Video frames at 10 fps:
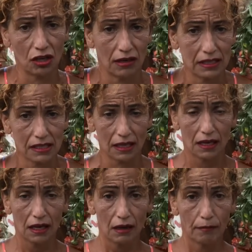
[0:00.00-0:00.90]
I said,
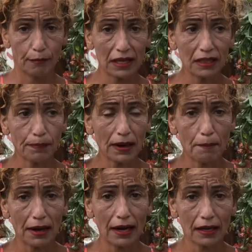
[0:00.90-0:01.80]
bring the
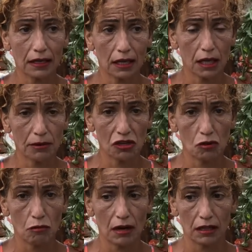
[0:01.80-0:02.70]
plant back and I give you a
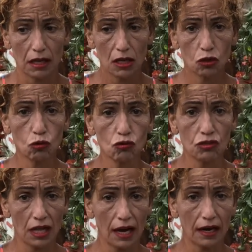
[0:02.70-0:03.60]
new one. Do
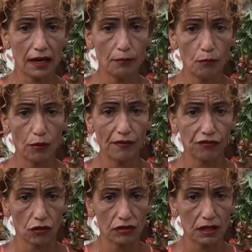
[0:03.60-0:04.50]
not remove it
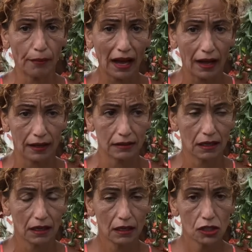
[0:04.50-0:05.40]
from the pot.
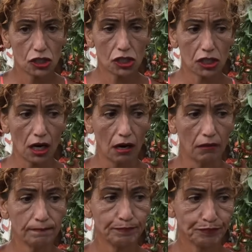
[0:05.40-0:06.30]
So,